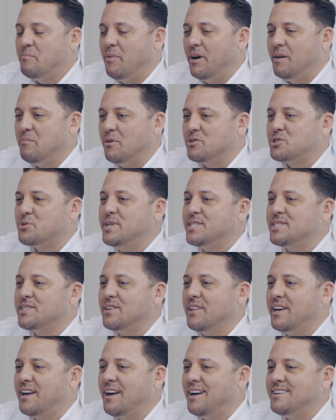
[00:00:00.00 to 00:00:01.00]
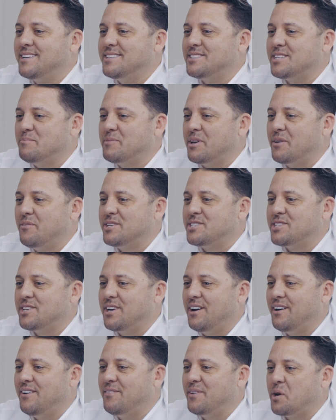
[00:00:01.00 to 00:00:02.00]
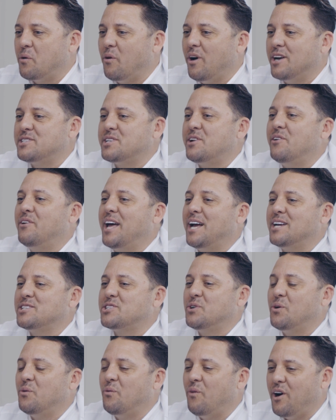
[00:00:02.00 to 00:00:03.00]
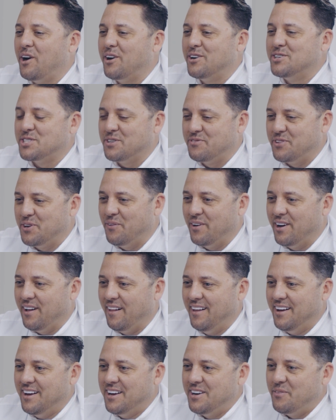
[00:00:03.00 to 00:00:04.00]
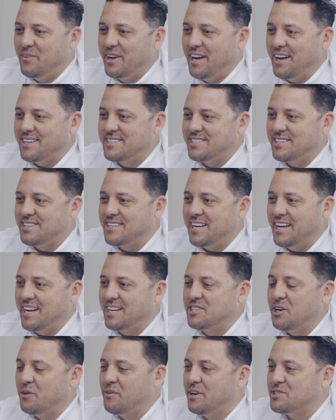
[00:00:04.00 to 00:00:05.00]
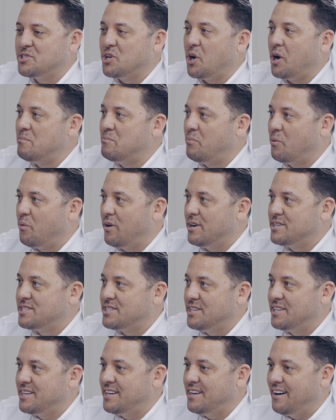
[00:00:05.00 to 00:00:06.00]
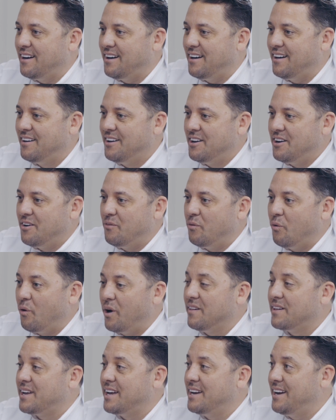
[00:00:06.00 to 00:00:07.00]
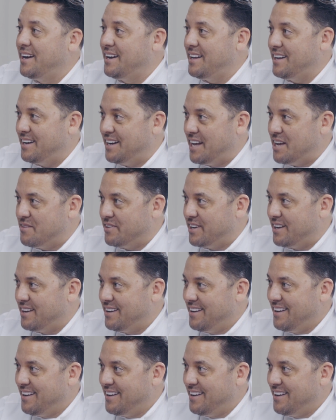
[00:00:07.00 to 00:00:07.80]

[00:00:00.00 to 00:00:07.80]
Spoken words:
But most recently I did something which we crossed international waters, if you will. We got to take donuts on board to the Royal Canadian Navy.